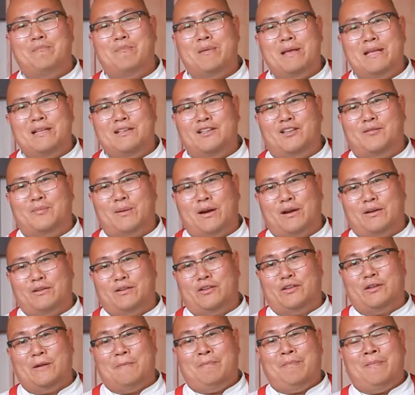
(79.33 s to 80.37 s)
bean
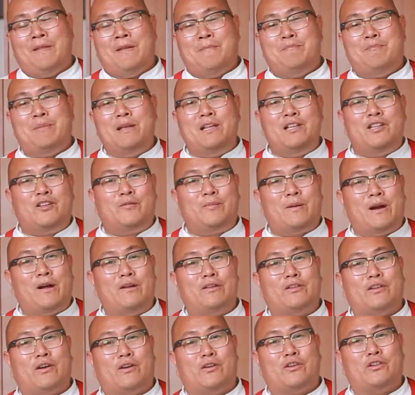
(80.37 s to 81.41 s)
sprouts. Bean
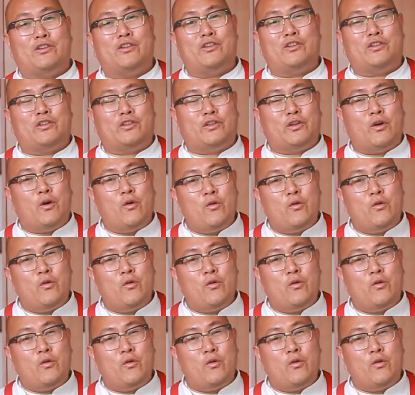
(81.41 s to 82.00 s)
sprouts are just so